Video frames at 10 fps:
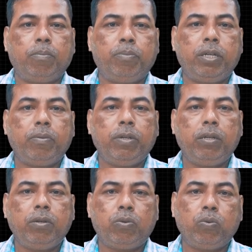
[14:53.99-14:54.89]

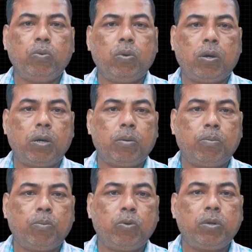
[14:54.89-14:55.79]
between two or
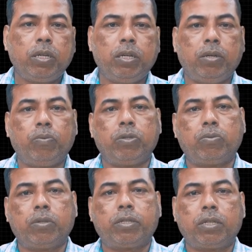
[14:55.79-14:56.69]
more
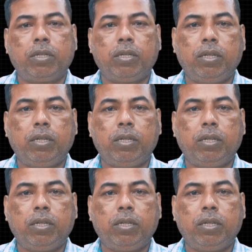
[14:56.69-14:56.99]
individuals.